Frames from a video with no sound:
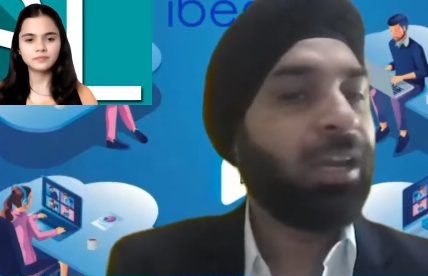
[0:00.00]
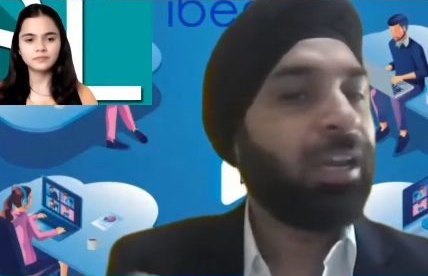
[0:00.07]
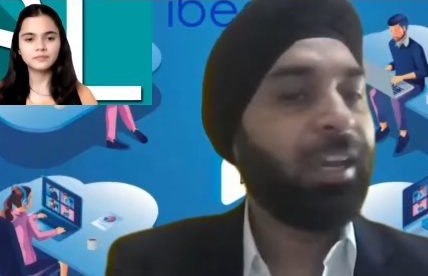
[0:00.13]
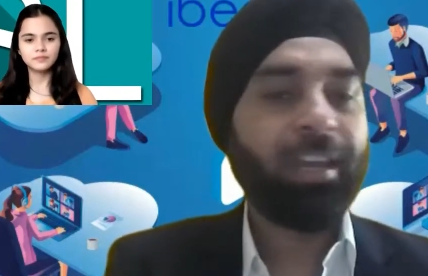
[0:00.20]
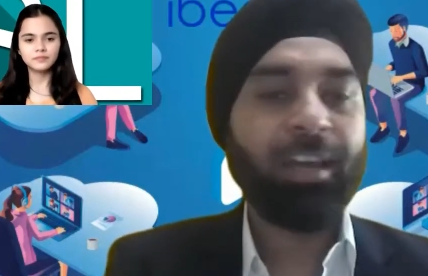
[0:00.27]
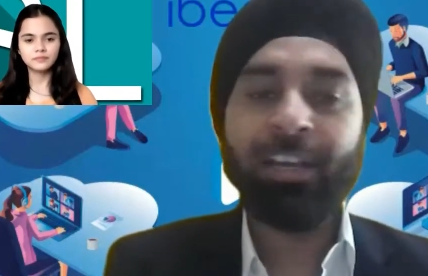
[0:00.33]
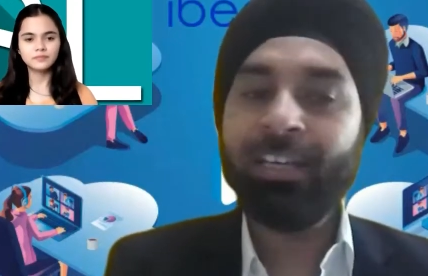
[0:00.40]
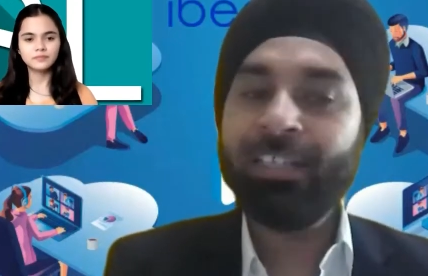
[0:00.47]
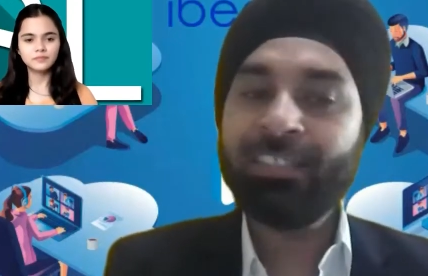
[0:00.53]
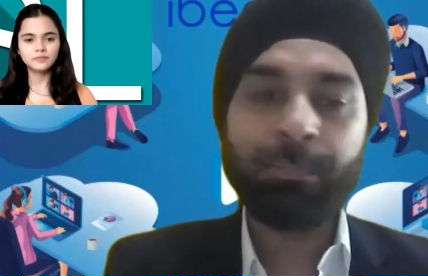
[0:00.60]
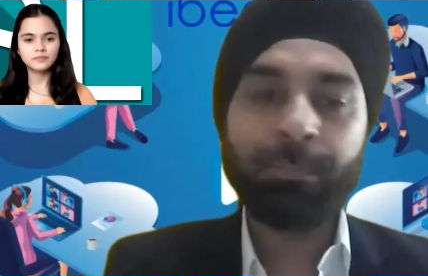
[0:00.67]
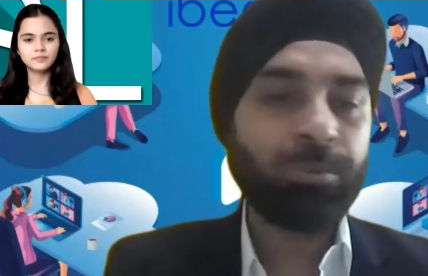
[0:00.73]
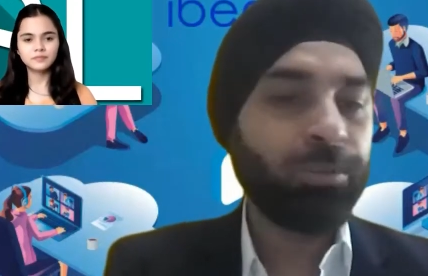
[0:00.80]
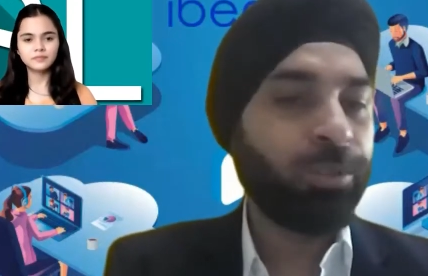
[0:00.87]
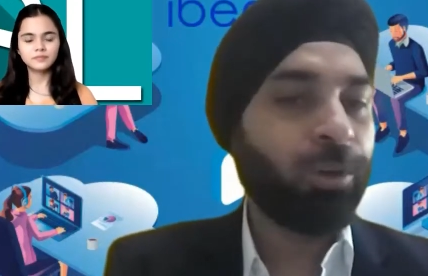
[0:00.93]
Speaker 1: Here it is up
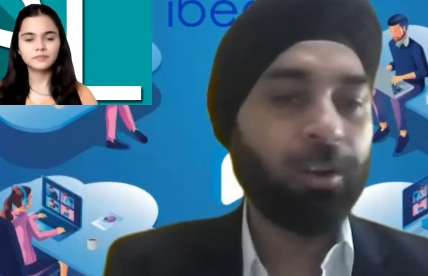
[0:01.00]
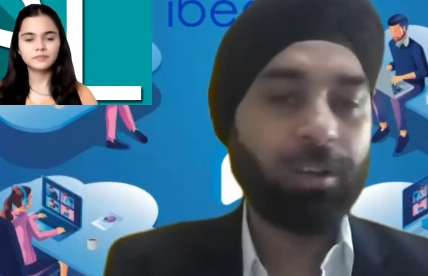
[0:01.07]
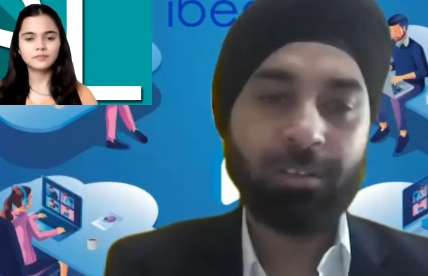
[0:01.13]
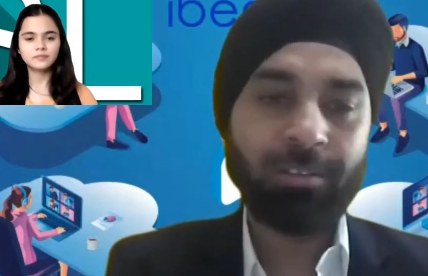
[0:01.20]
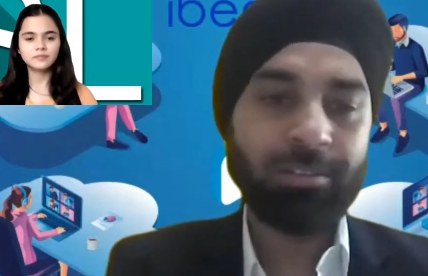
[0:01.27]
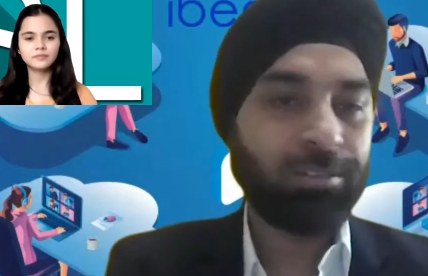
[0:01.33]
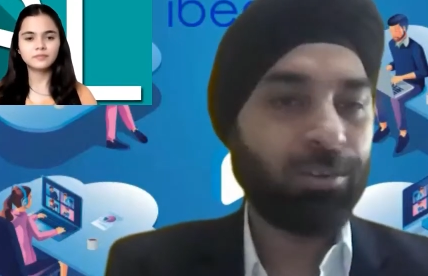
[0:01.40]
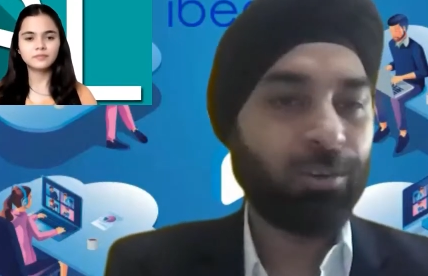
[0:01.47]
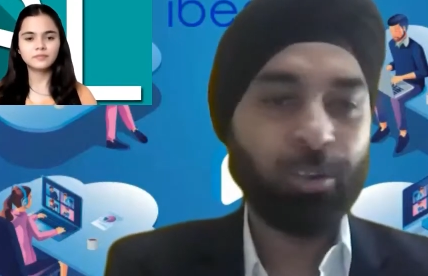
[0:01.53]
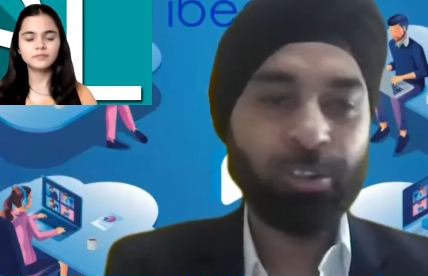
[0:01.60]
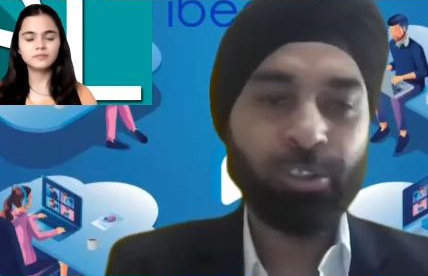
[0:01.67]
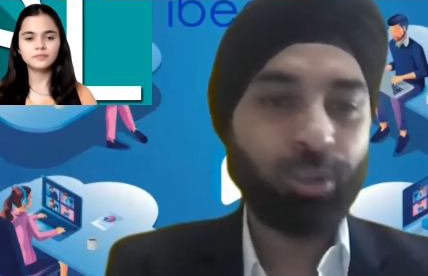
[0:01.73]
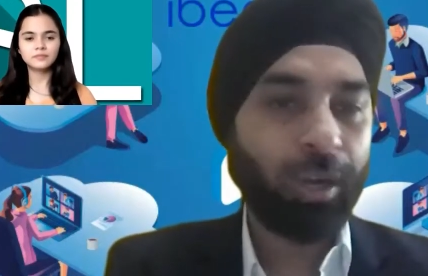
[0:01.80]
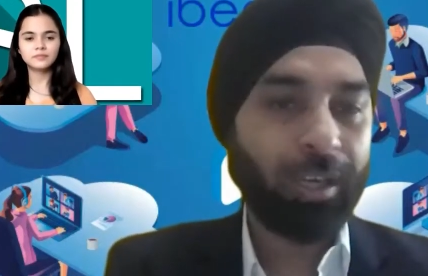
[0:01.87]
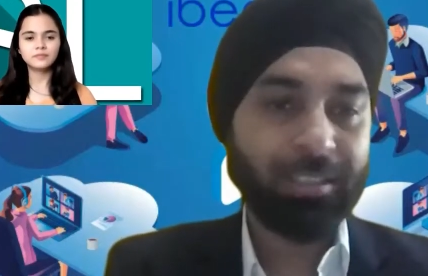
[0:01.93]
to your own
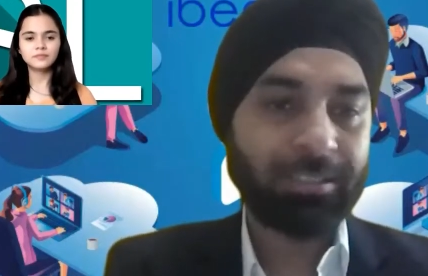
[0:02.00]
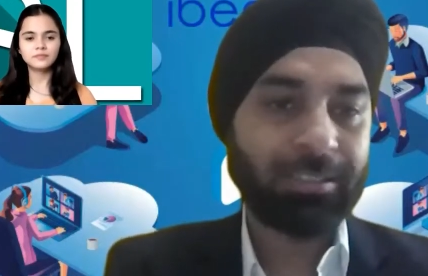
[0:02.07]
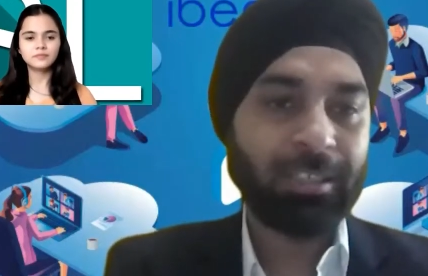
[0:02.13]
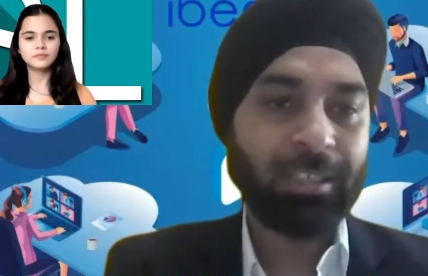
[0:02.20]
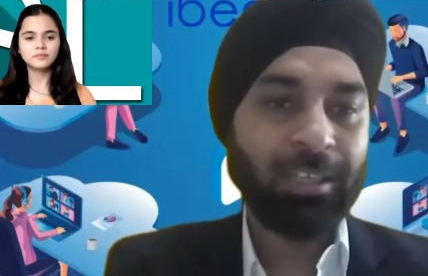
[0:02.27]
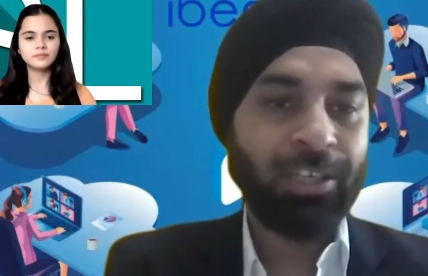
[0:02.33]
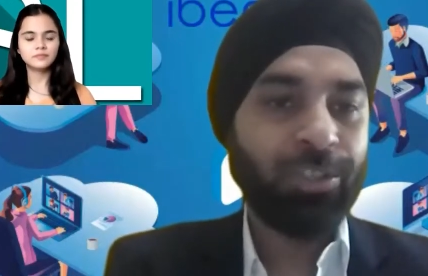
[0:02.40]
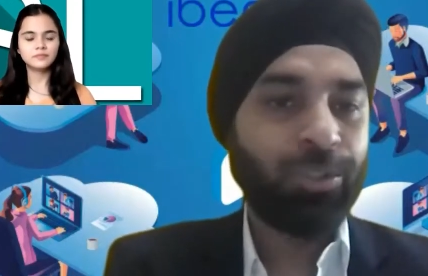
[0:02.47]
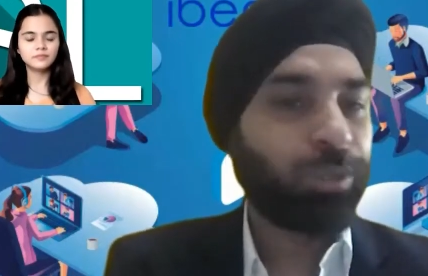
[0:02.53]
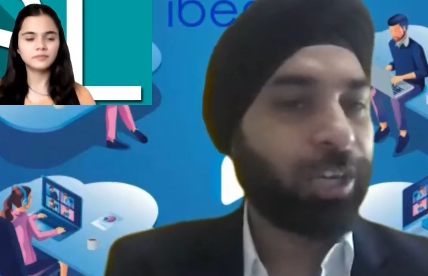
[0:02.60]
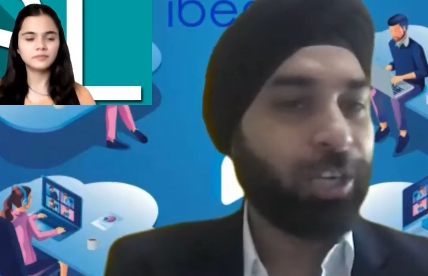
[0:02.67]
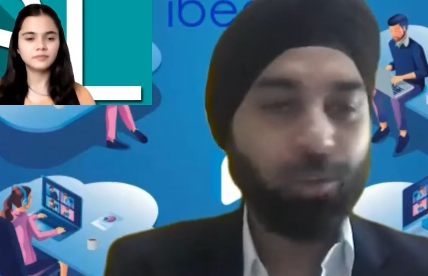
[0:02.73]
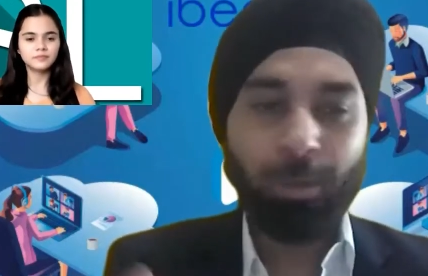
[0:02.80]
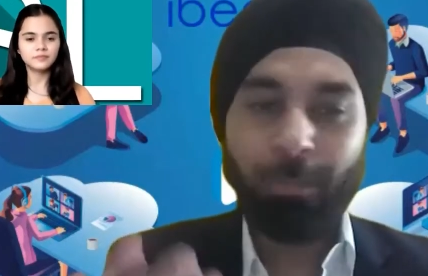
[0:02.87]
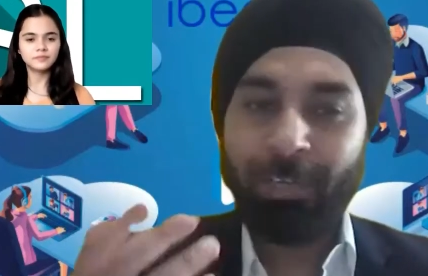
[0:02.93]
choice. You mm-hmm.
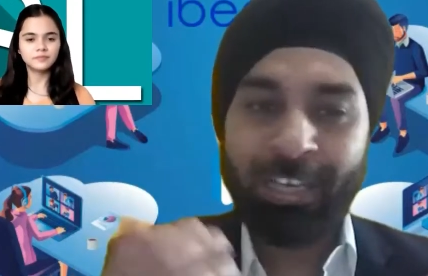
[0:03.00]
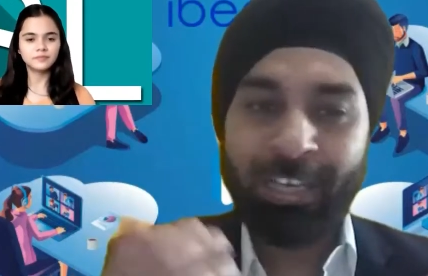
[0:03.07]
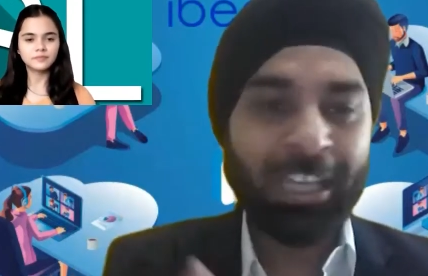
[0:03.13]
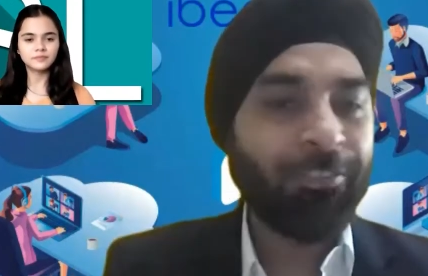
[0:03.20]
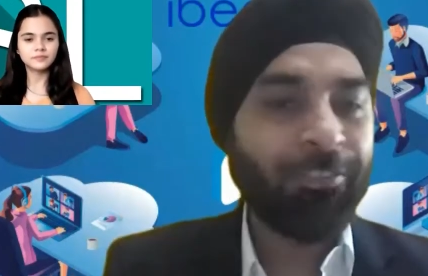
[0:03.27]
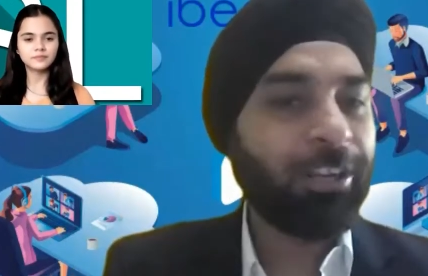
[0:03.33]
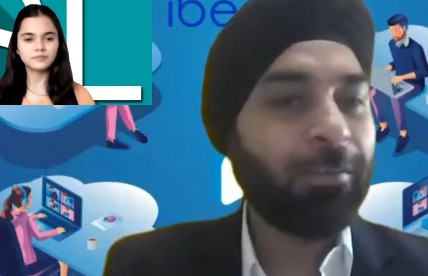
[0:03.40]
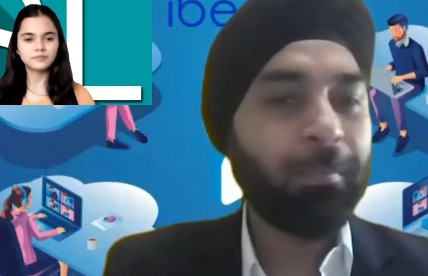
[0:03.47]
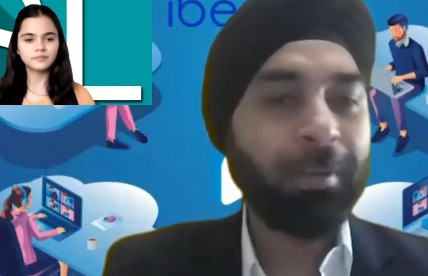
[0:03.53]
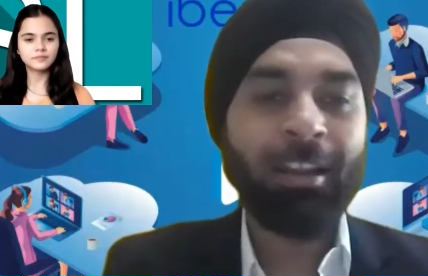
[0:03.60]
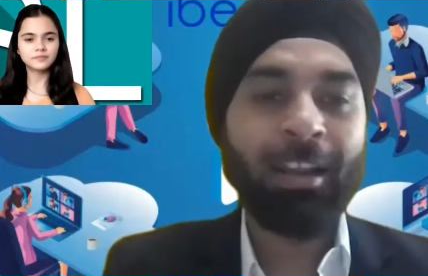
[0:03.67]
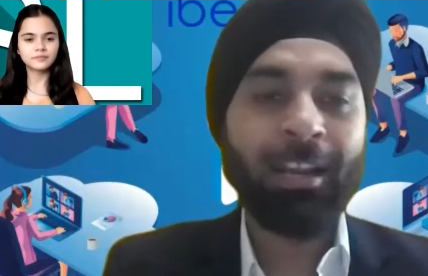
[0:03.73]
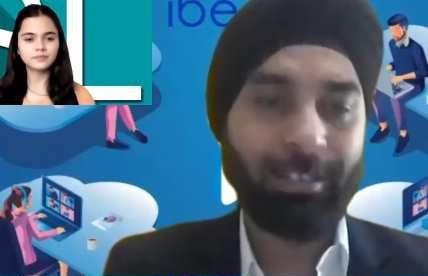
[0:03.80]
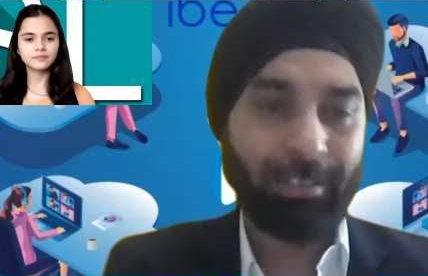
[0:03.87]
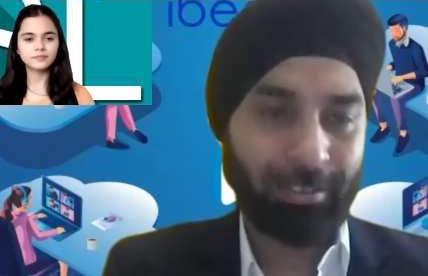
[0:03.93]
can hmm. do a meeting even in
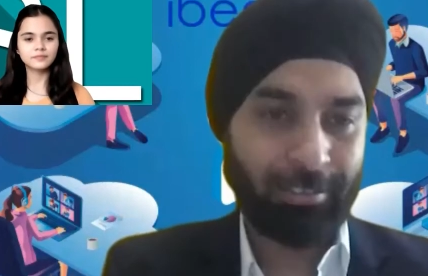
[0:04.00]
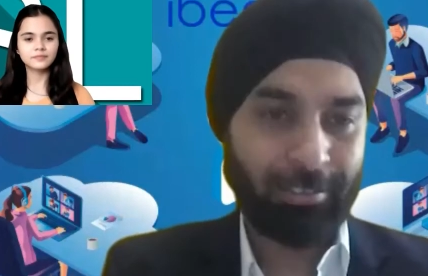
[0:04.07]
midnight.